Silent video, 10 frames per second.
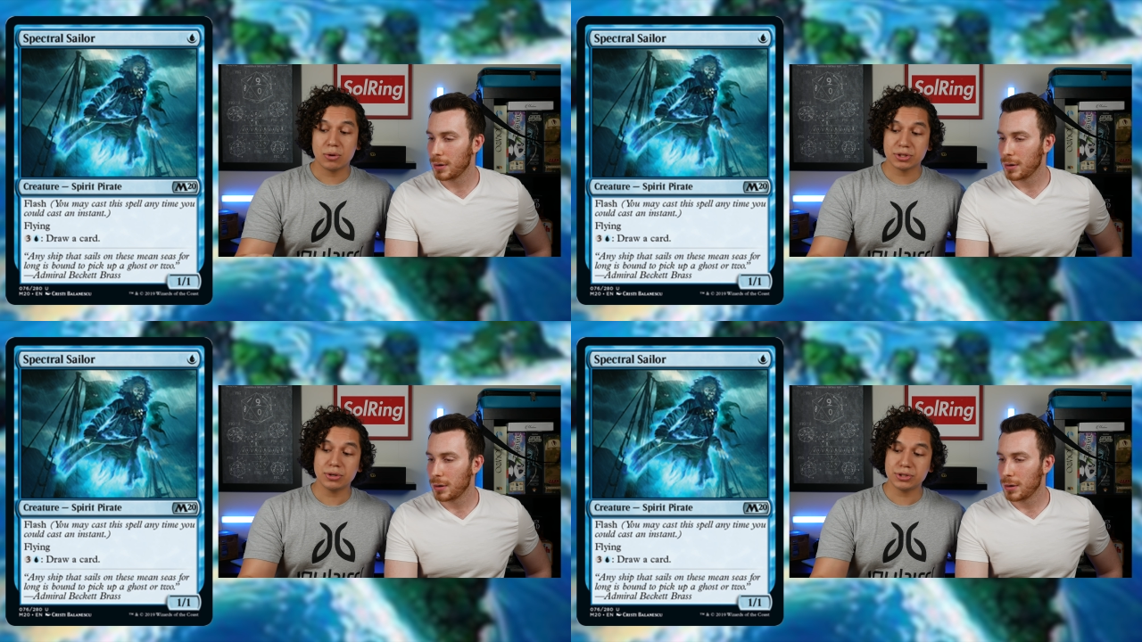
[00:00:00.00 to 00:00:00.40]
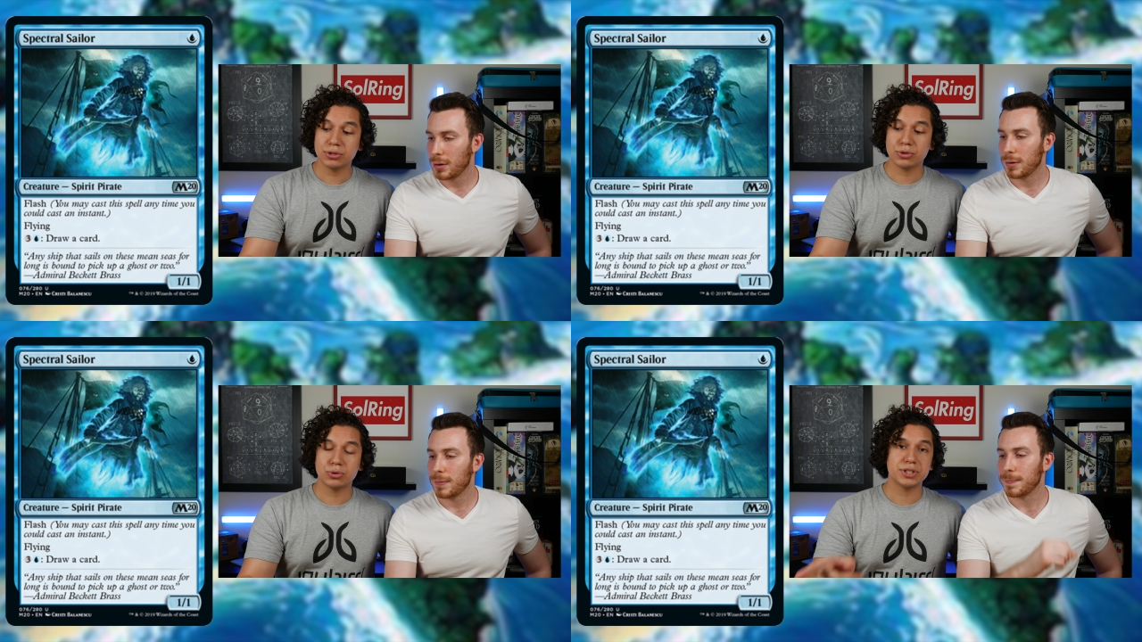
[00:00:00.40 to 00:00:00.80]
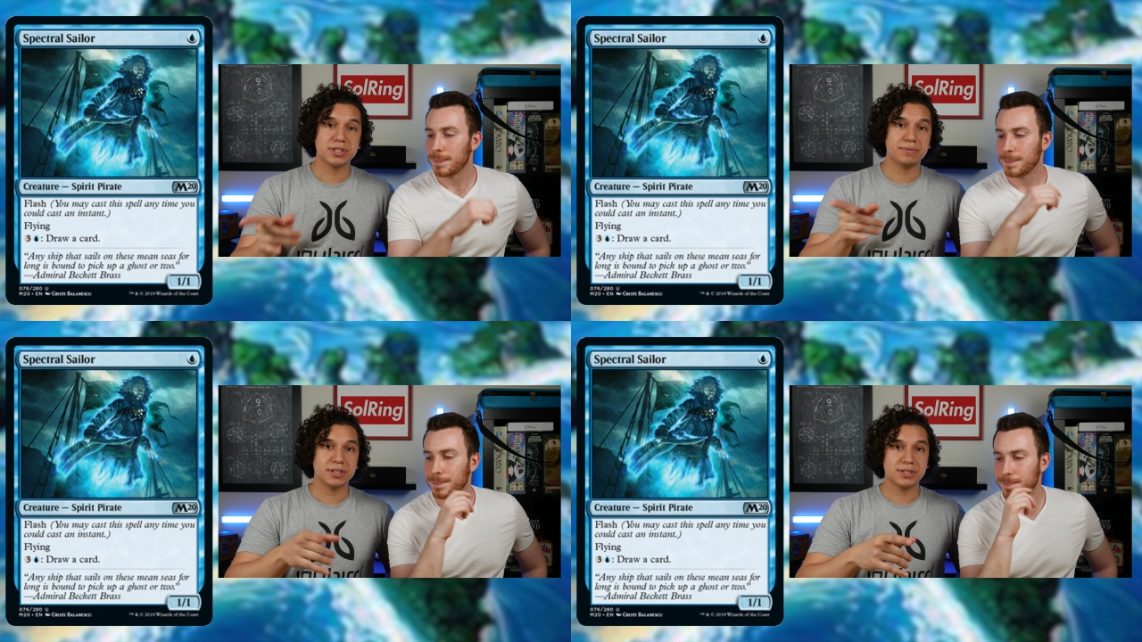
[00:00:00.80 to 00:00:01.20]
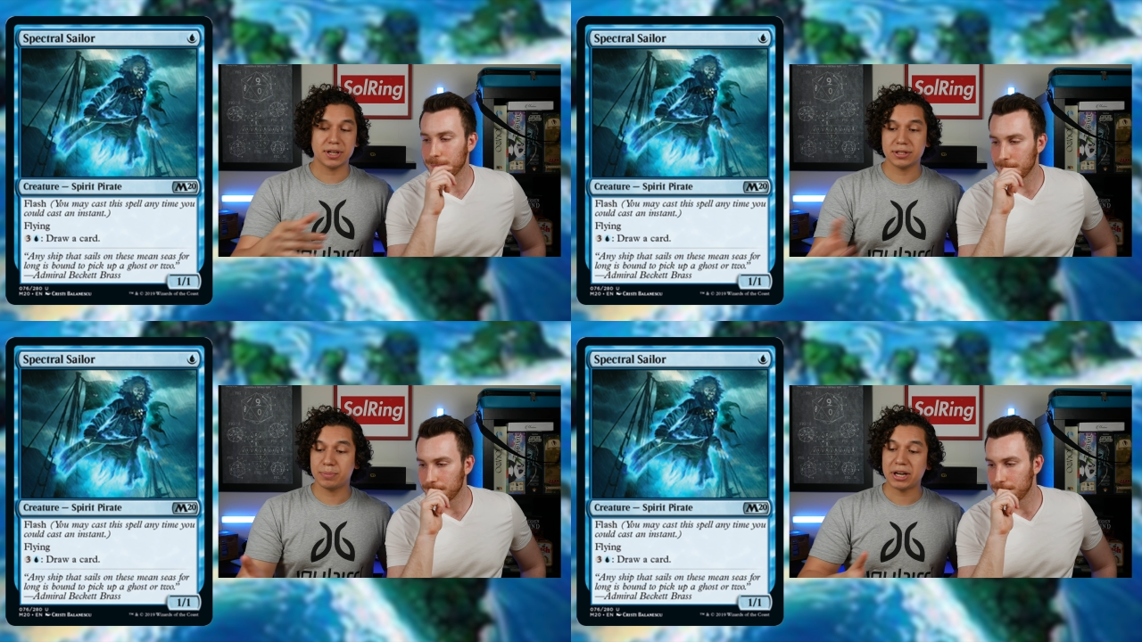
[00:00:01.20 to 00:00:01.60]
Speaker 1: What's also cool is if it's
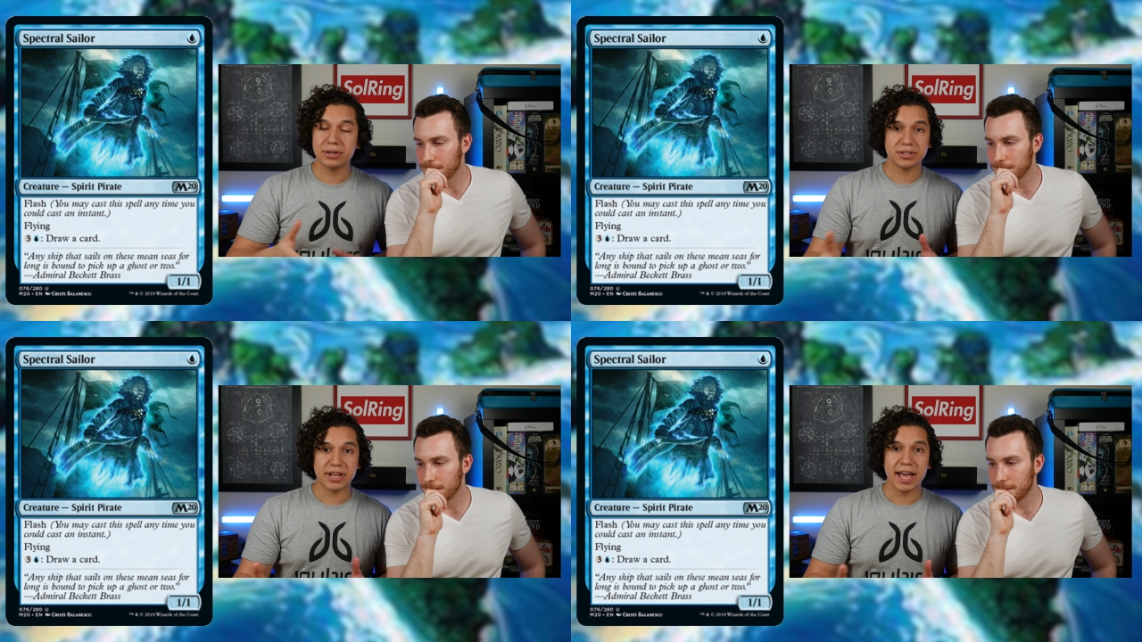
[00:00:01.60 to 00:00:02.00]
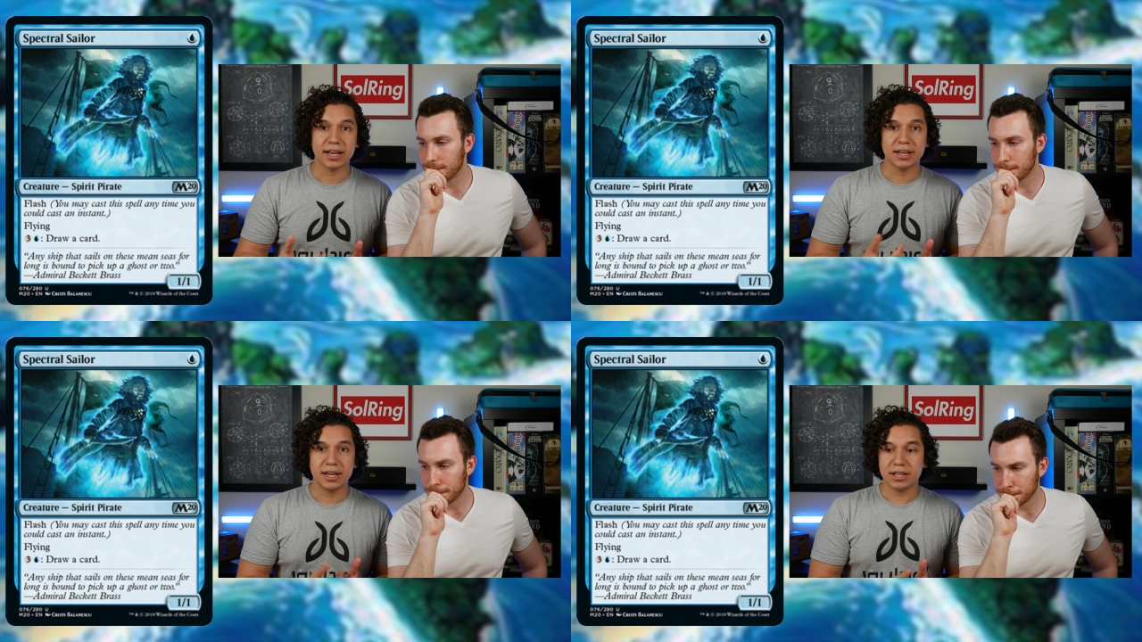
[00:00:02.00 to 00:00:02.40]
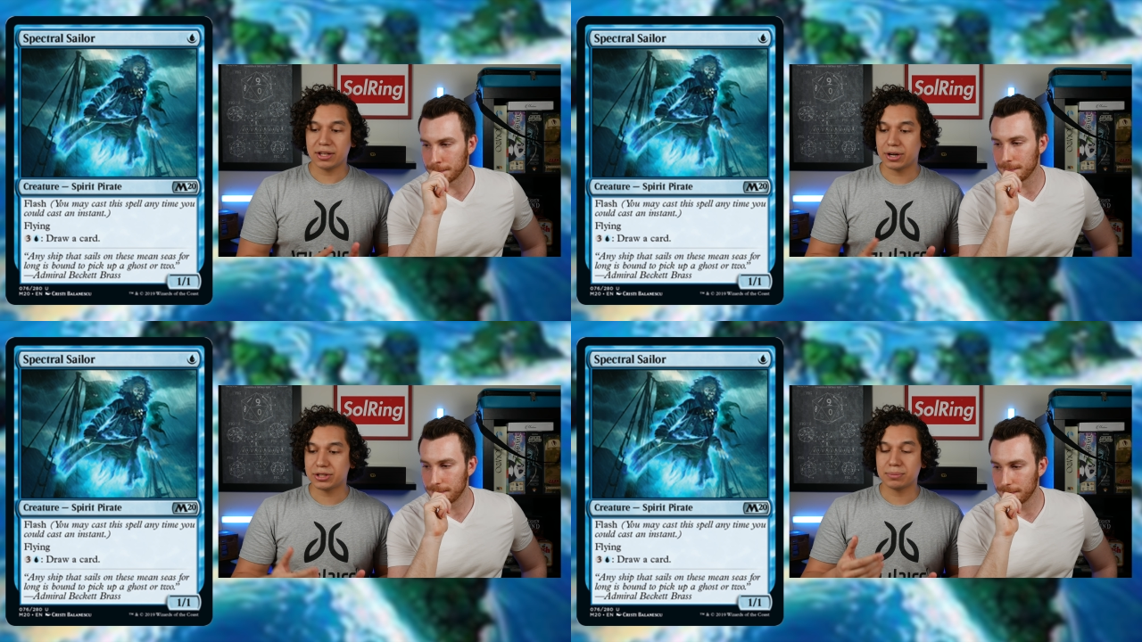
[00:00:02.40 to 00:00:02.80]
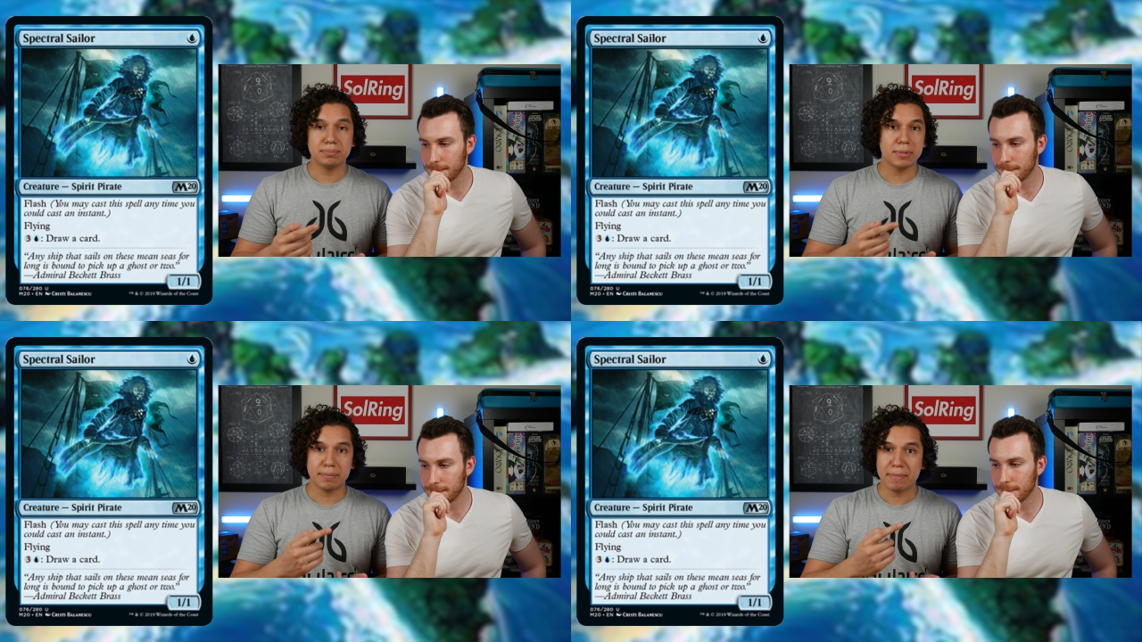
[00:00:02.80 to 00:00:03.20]
uh, depending on the deck, mm-hmm. you know, mm-hmm. it's
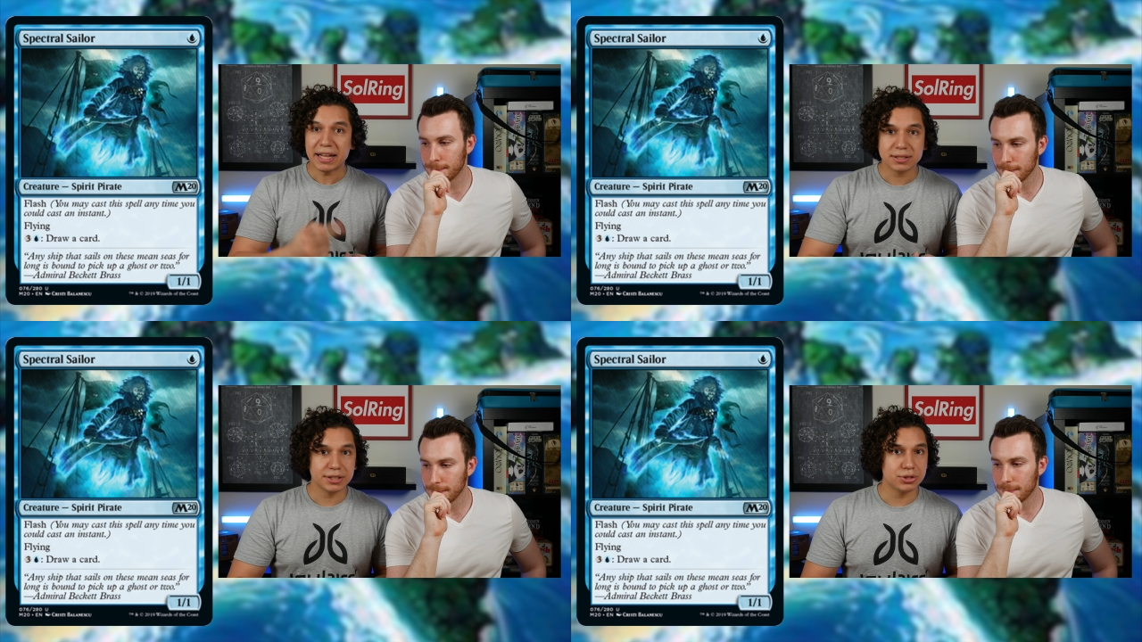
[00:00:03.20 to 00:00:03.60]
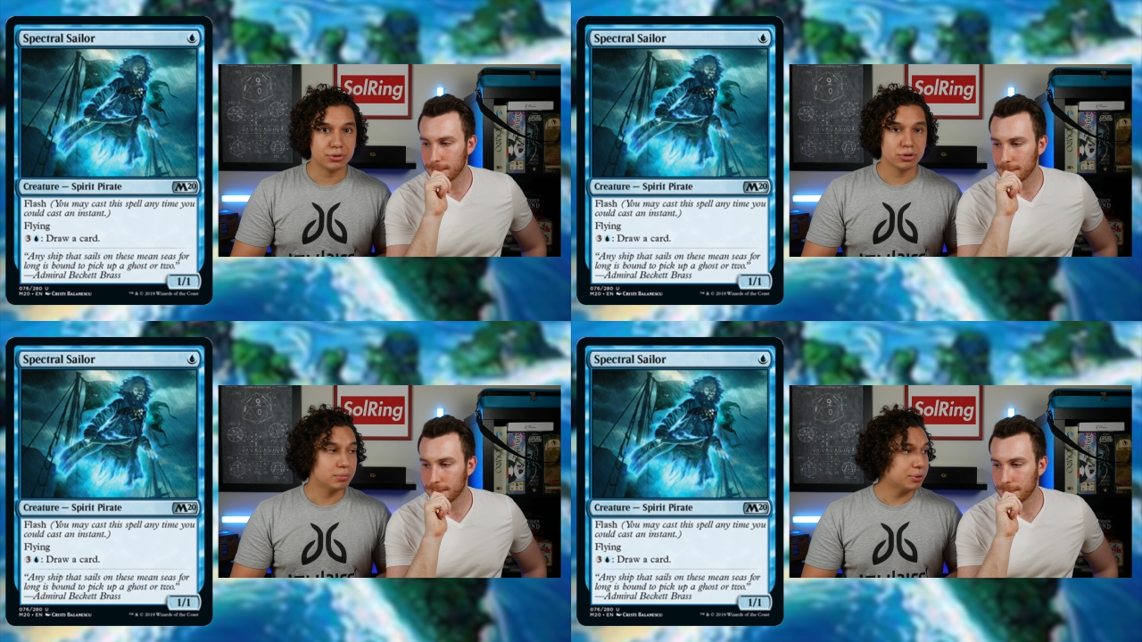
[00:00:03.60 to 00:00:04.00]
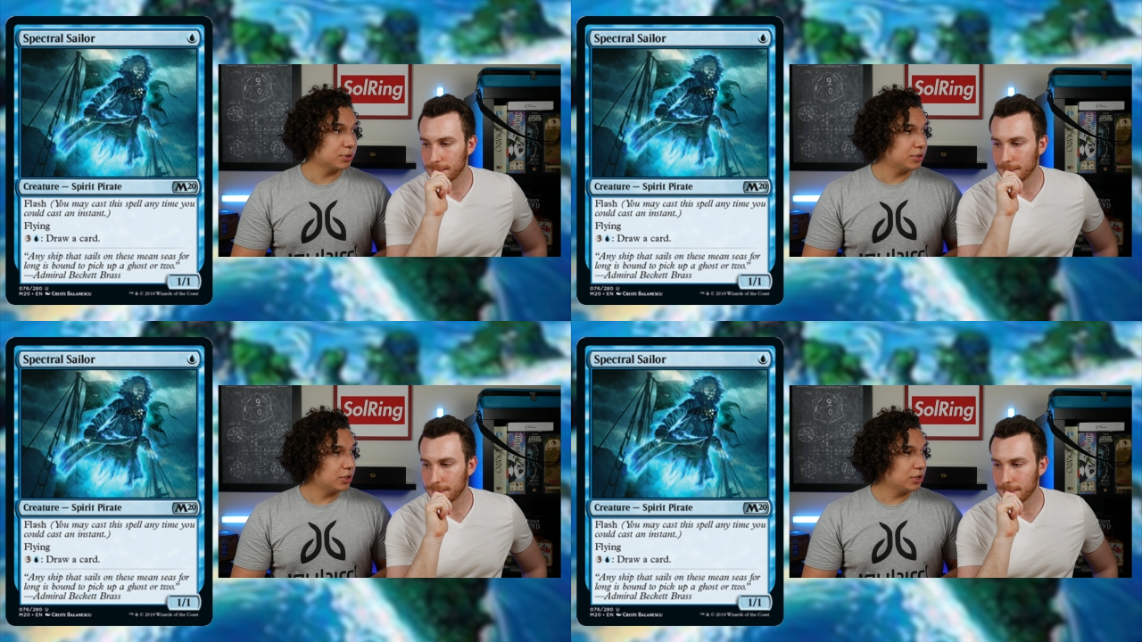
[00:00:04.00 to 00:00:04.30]
Im- immensely tutorable